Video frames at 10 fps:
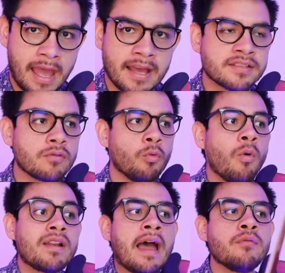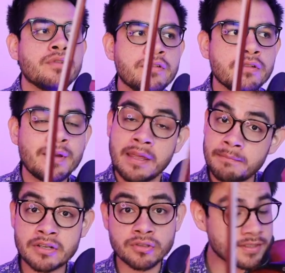as what I would do in
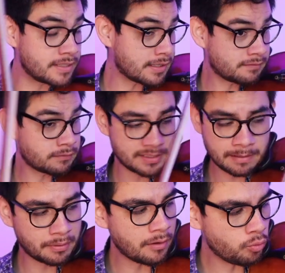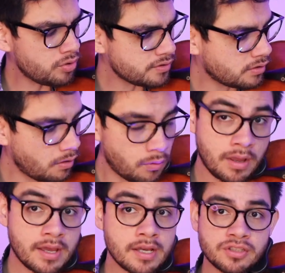measure 6. For example, I wouldn't go
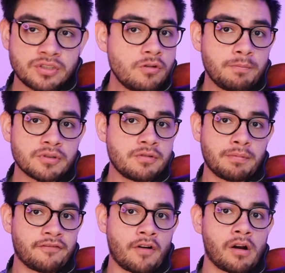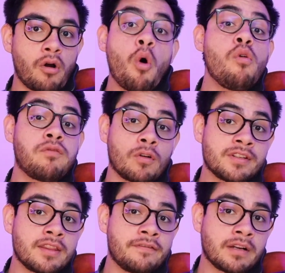super far over
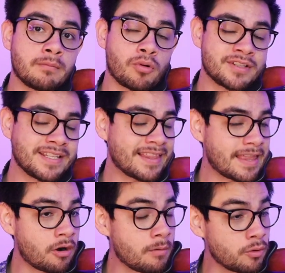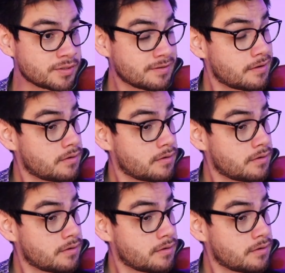to the fingerboard to get that almost